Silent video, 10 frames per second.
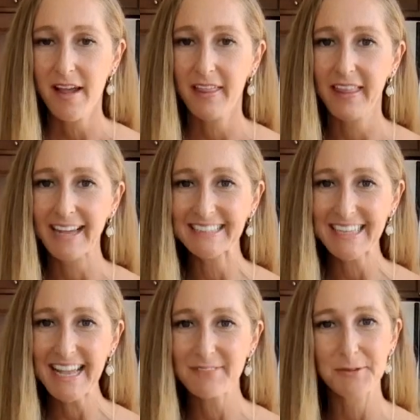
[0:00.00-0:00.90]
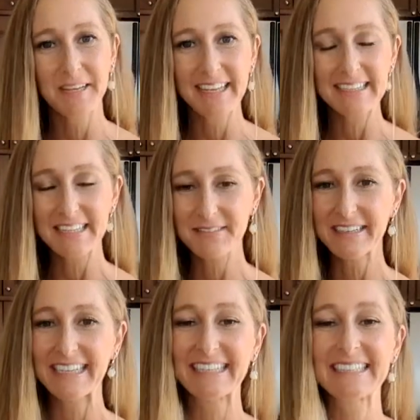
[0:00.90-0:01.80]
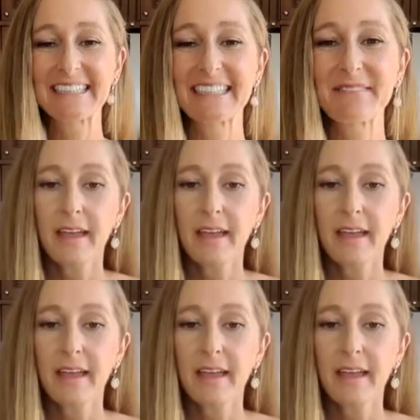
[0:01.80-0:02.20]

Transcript: that's it. We'll get into the readings.